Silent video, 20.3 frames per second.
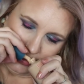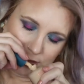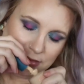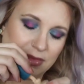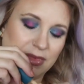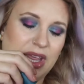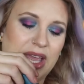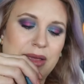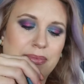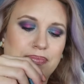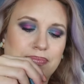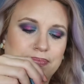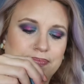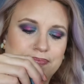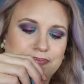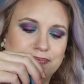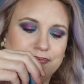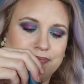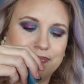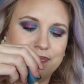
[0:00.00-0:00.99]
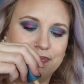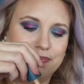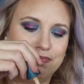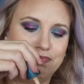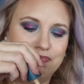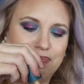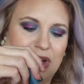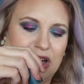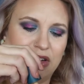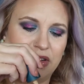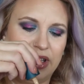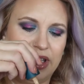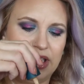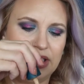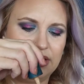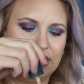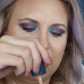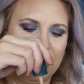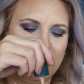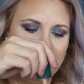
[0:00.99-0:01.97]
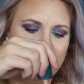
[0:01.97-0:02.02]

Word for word: Like barely a scent.